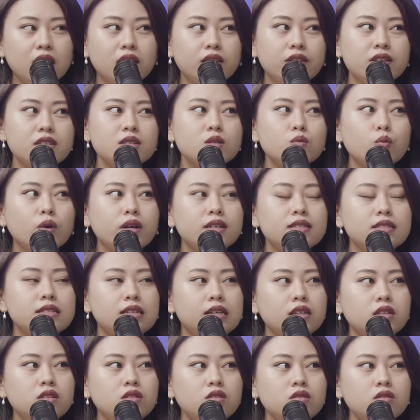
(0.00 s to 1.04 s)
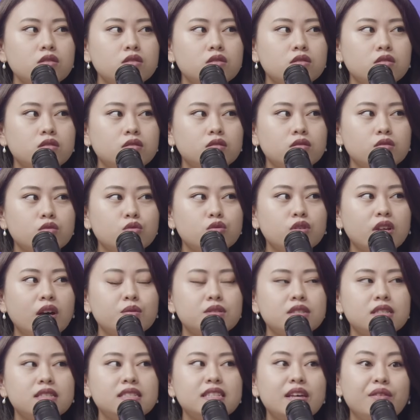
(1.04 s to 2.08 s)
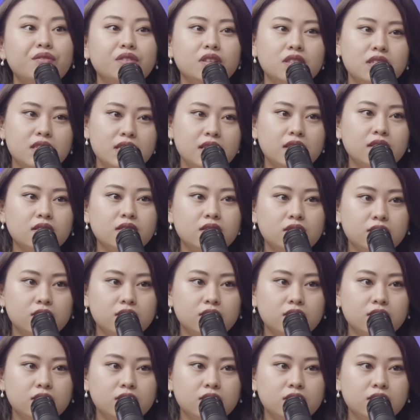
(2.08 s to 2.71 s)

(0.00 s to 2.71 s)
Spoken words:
This was in 2017.